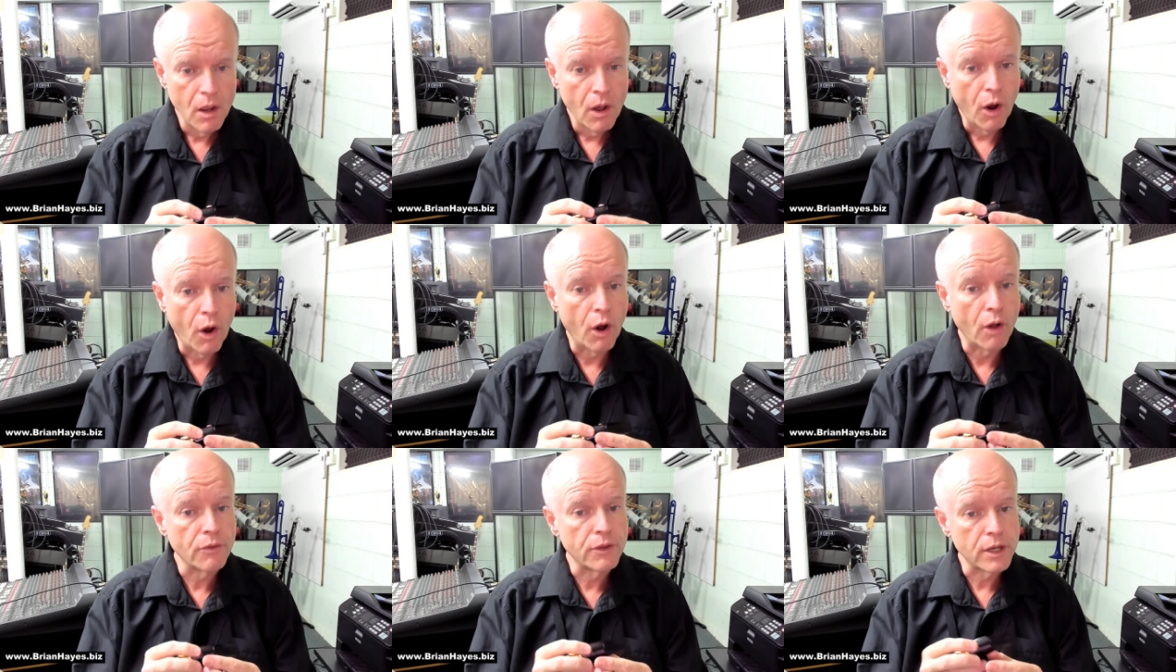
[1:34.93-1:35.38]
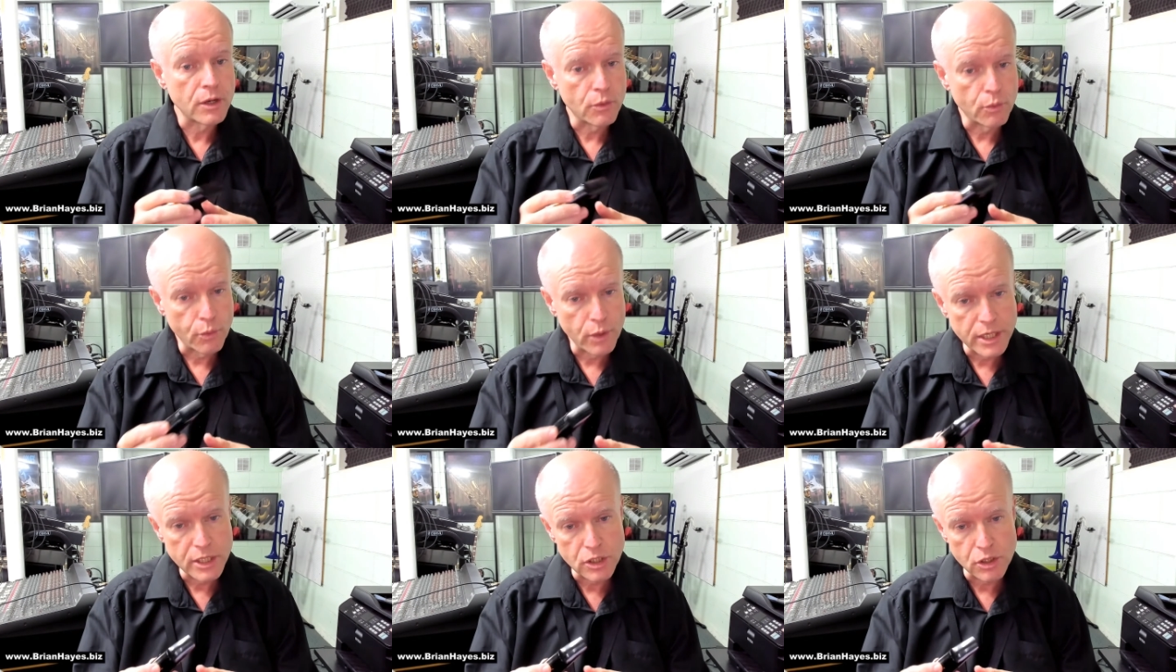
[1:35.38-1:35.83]
on the
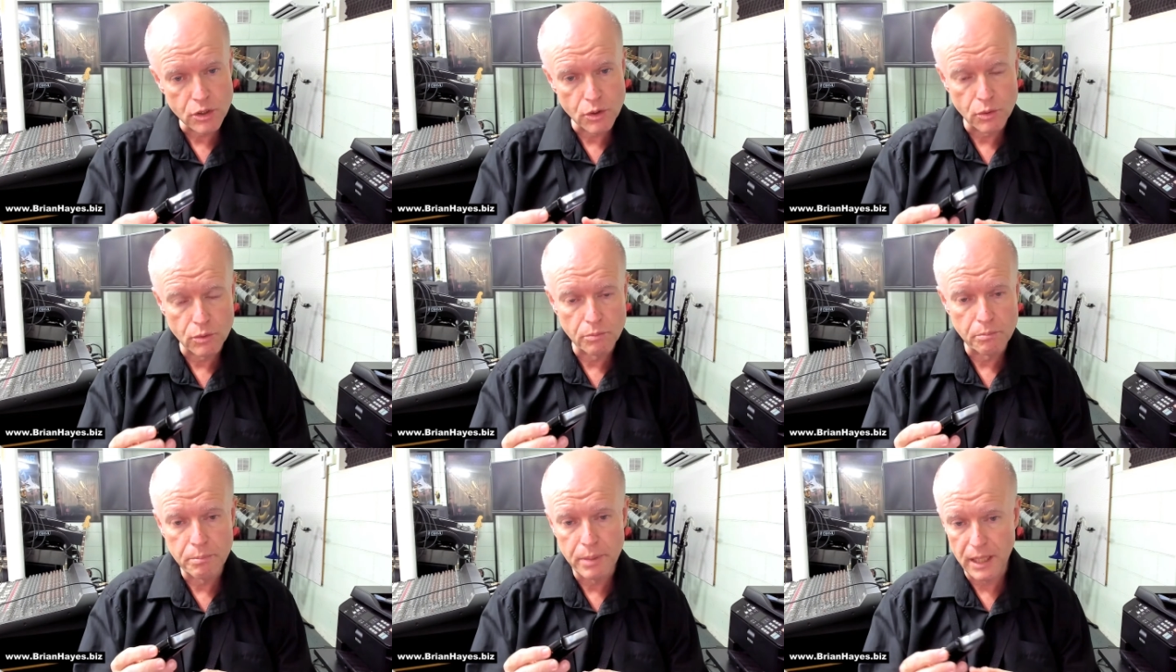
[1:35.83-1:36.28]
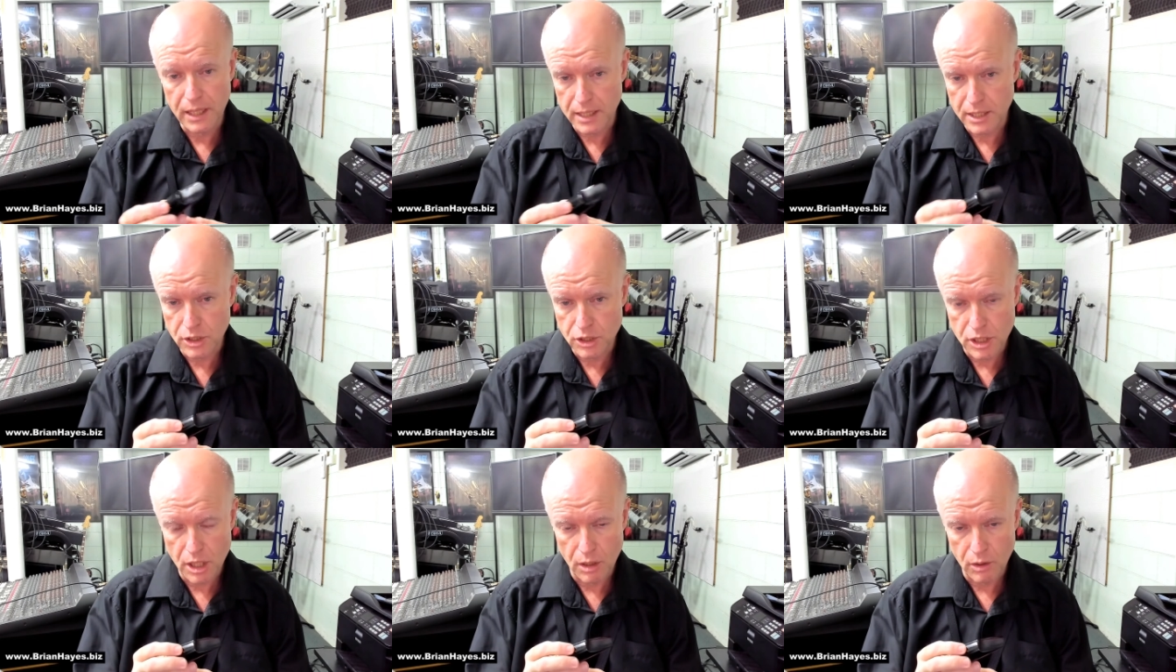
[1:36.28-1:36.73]
original Billy
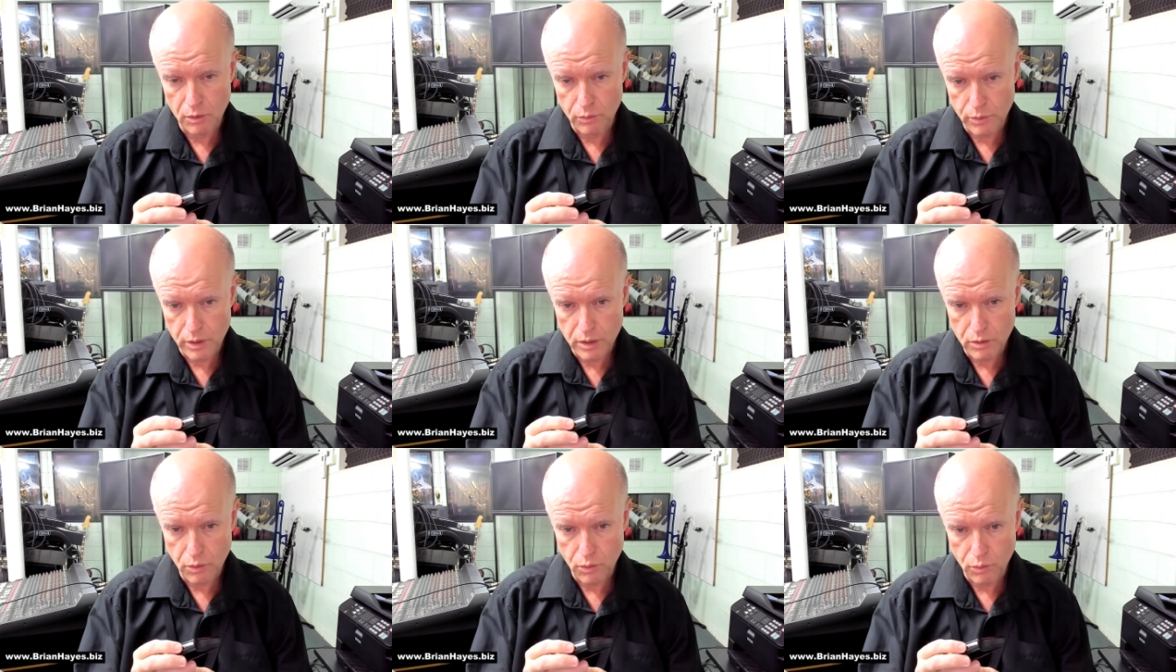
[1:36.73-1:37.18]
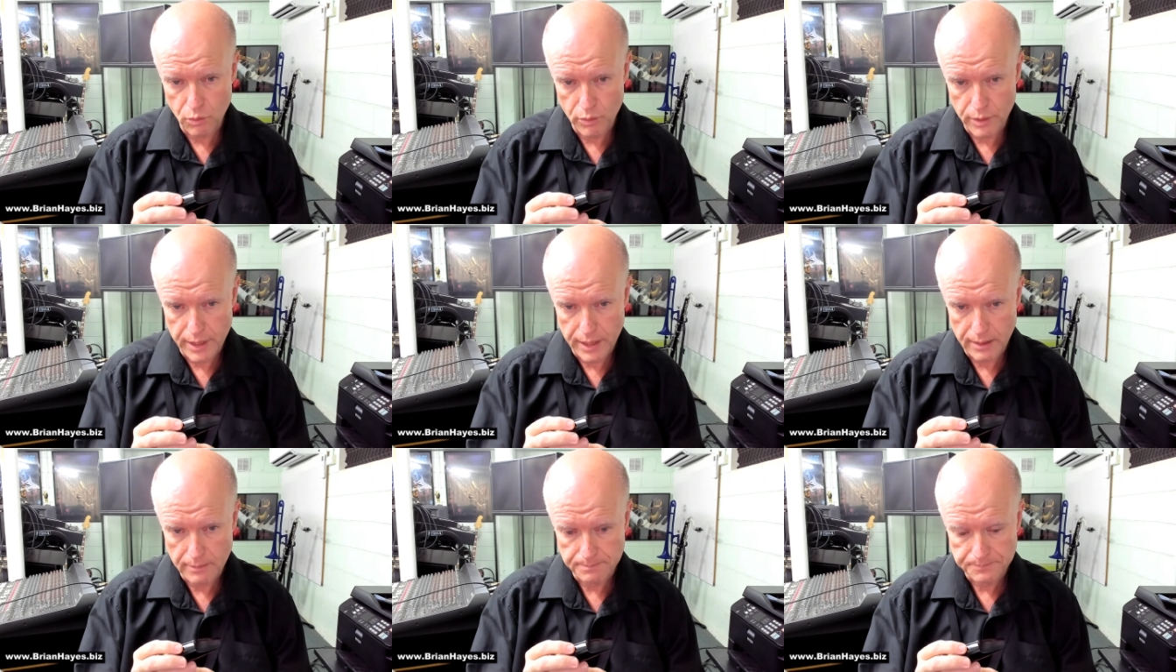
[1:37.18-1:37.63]
Joel
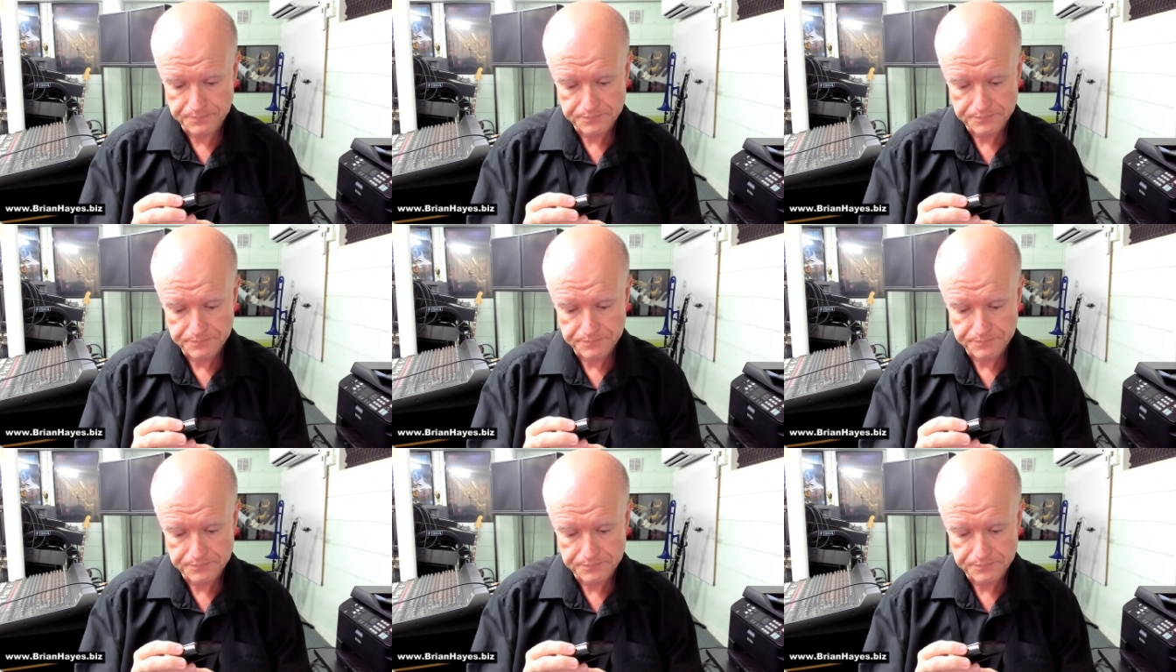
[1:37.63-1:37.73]
recording.